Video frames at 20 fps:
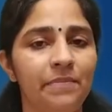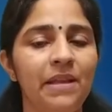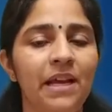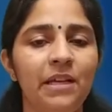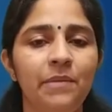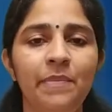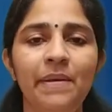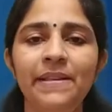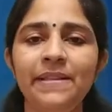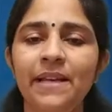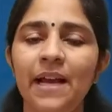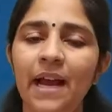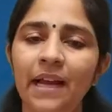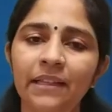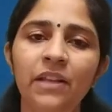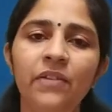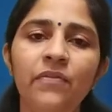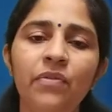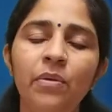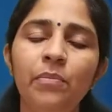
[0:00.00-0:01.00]
That means
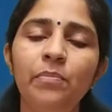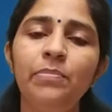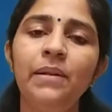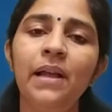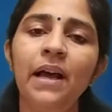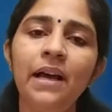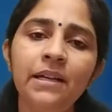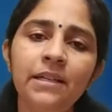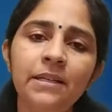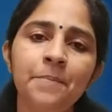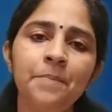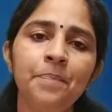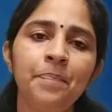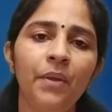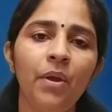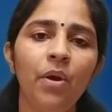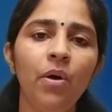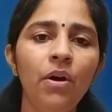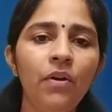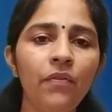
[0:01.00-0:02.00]
either from plant
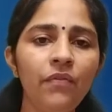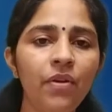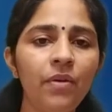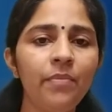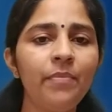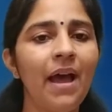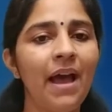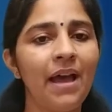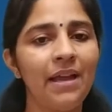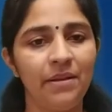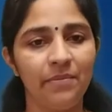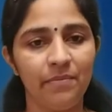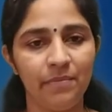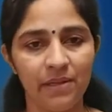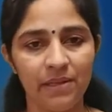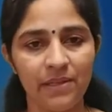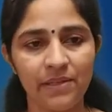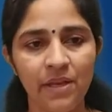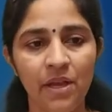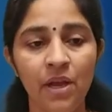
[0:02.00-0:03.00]
or from
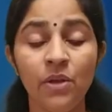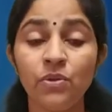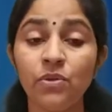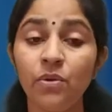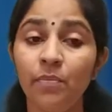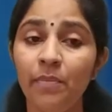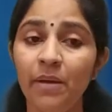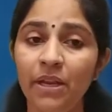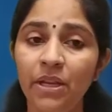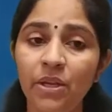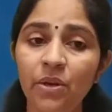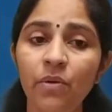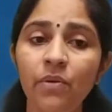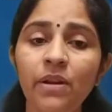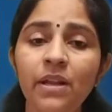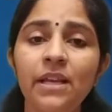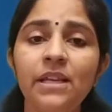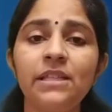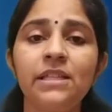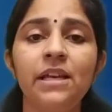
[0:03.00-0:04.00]
animals. So manure
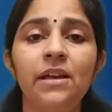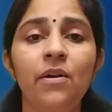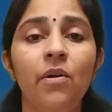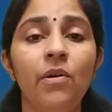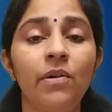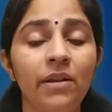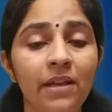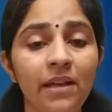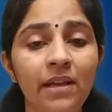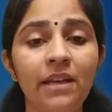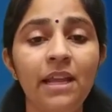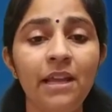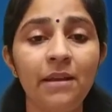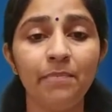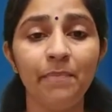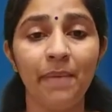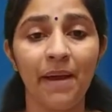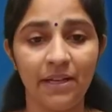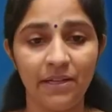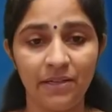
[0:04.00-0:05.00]
is an organic
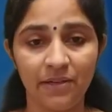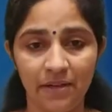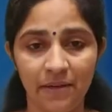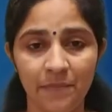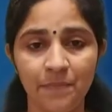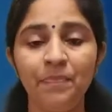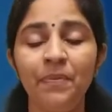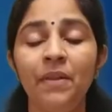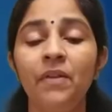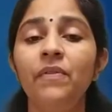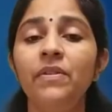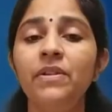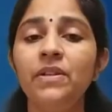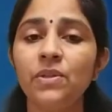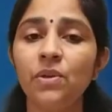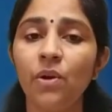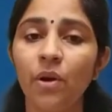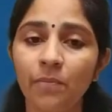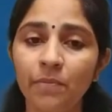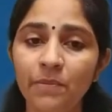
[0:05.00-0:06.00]
matter which is
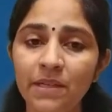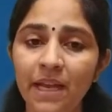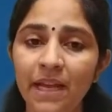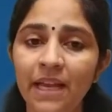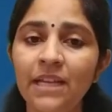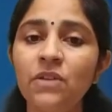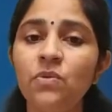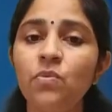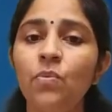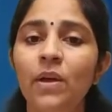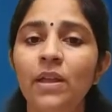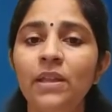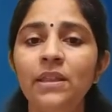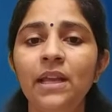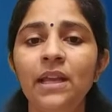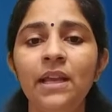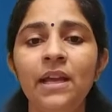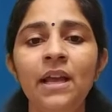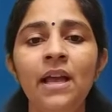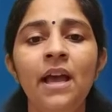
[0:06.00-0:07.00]
obtained
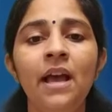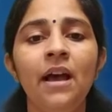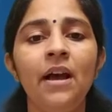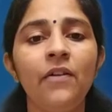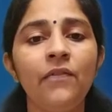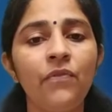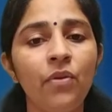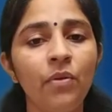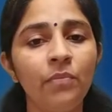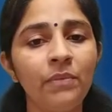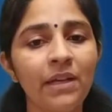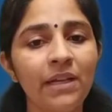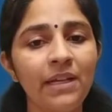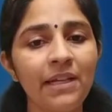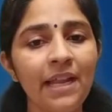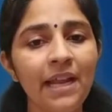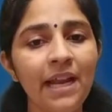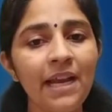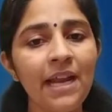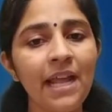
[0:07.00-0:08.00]
from the
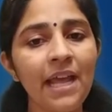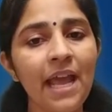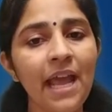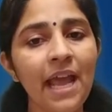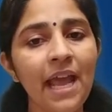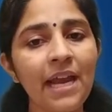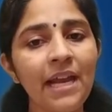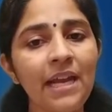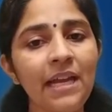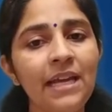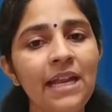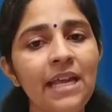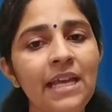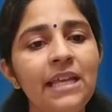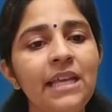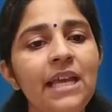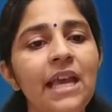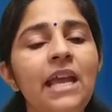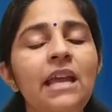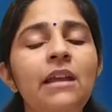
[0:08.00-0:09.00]
dead and
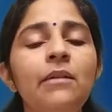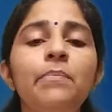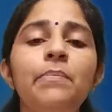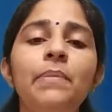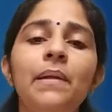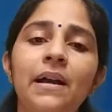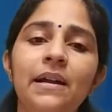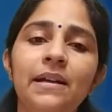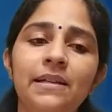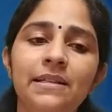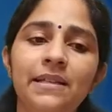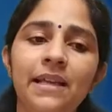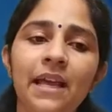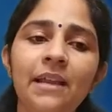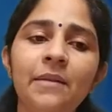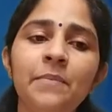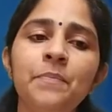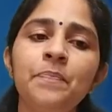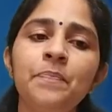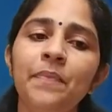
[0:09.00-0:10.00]
decaying plants and
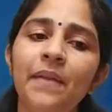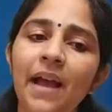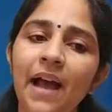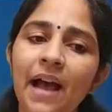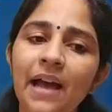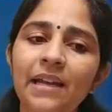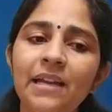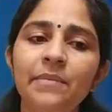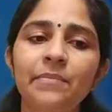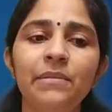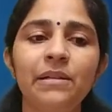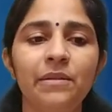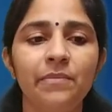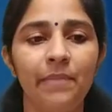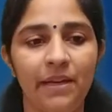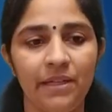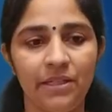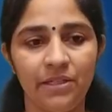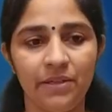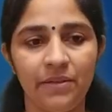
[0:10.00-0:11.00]
animal
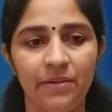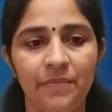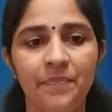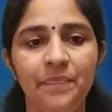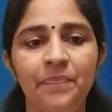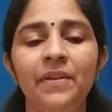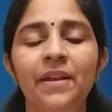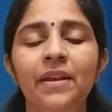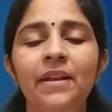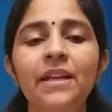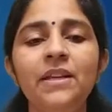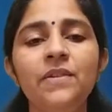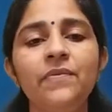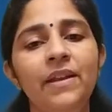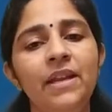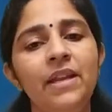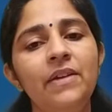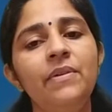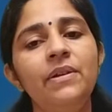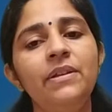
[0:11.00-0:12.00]
matter. Correct?
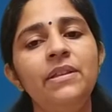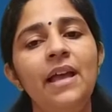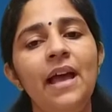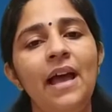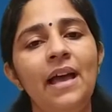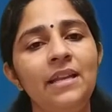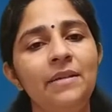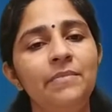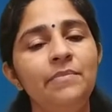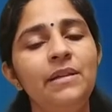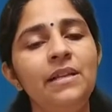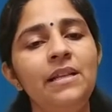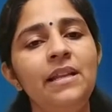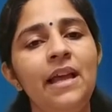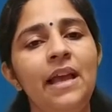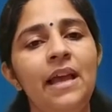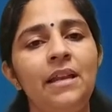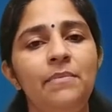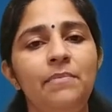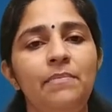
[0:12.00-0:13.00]
Whenever the animal
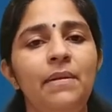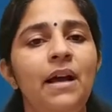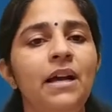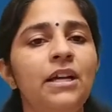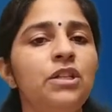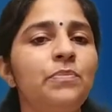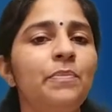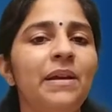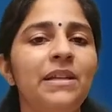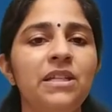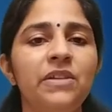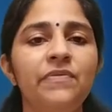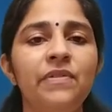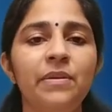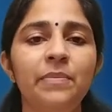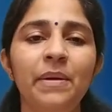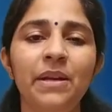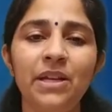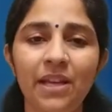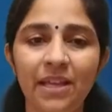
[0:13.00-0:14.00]
and plant matter will
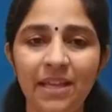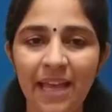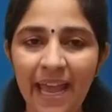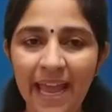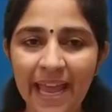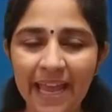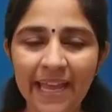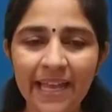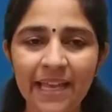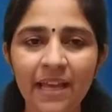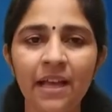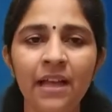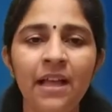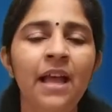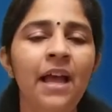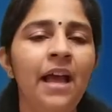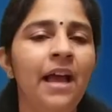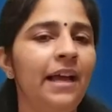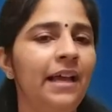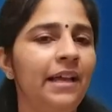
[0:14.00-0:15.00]
be decaying
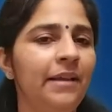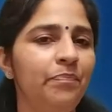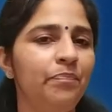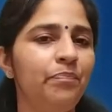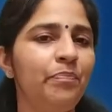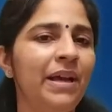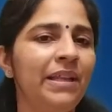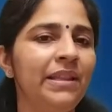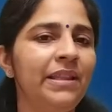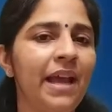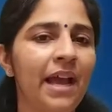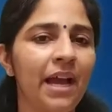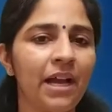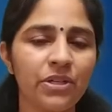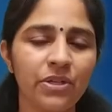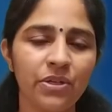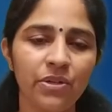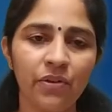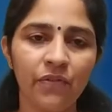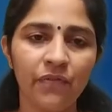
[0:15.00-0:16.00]
by the
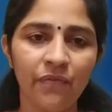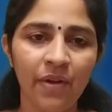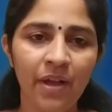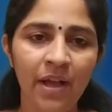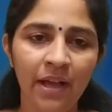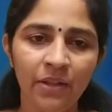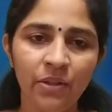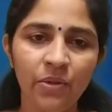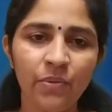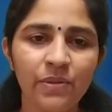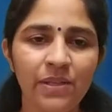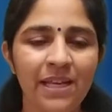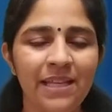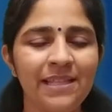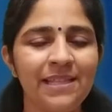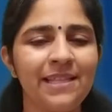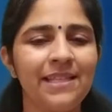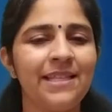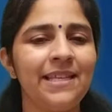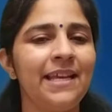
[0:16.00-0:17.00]
action of those
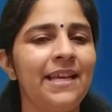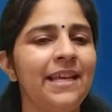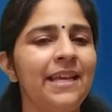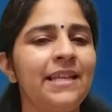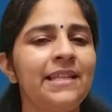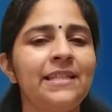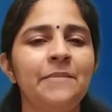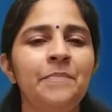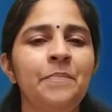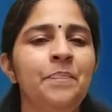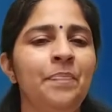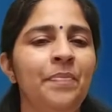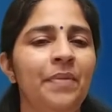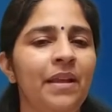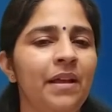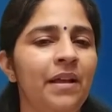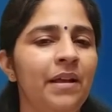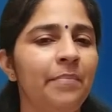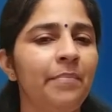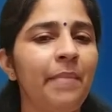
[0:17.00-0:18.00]
insects,
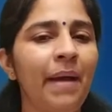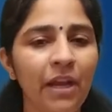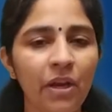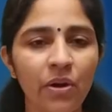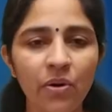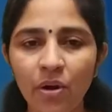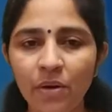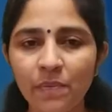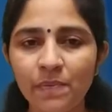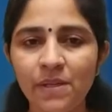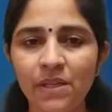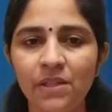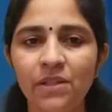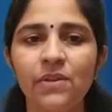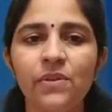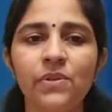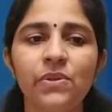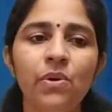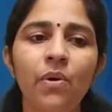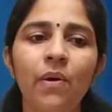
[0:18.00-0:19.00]
microbes in the
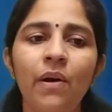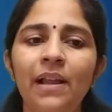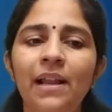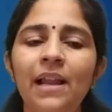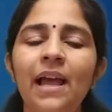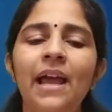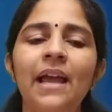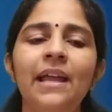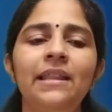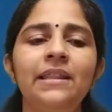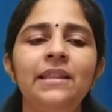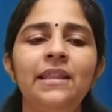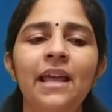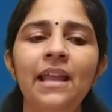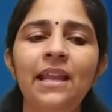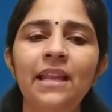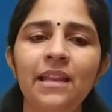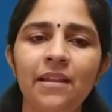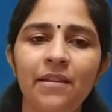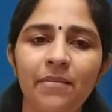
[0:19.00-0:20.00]
soil, and
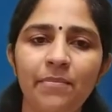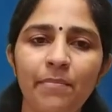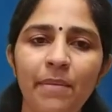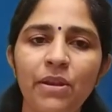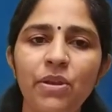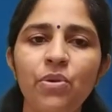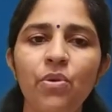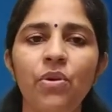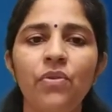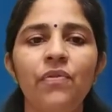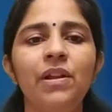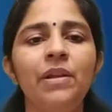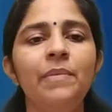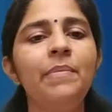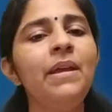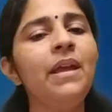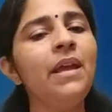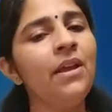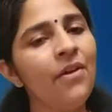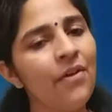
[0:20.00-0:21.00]
then manure will
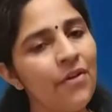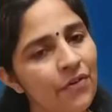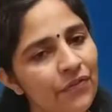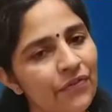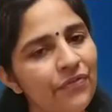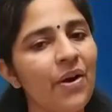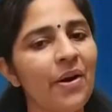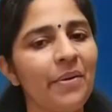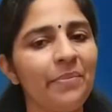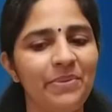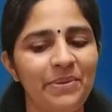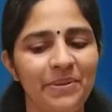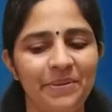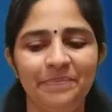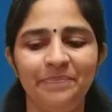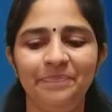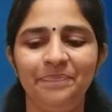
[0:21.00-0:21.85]
be formed.